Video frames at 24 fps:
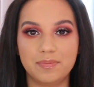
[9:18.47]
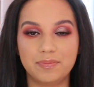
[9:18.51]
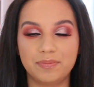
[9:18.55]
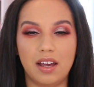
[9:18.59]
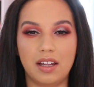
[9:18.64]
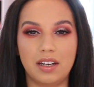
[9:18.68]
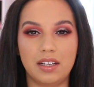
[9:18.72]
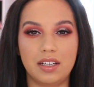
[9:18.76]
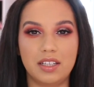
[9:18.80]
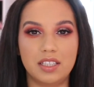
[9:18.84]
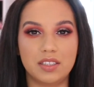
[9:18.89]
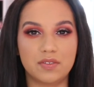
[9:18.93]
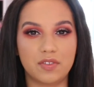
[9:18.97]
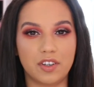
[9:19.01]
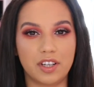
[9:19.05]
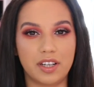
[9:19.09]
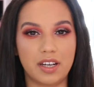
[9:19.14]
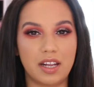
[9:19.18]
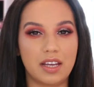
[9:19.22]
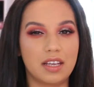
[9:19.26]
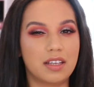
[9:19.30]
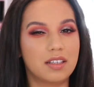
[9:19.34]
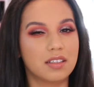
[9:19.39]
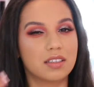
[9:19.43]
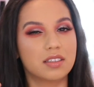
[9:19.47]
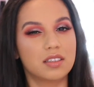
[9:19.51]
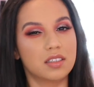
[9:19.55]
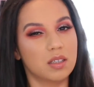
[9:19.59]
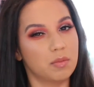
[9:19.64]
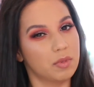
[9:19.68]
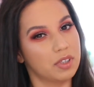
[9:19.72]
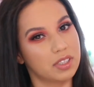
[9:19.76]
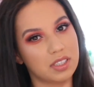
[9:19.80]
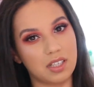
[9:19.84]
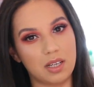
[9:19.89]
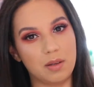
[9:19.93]
and it is very like
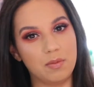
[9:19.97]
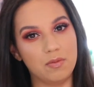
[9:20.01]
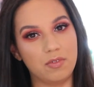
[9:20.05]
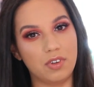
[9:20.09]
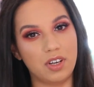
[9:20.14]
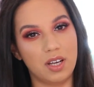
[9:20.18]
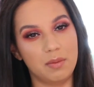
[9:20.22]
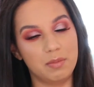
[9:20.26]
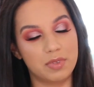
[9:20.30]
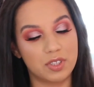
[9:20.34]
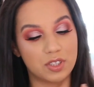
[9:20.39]
summertime vibes.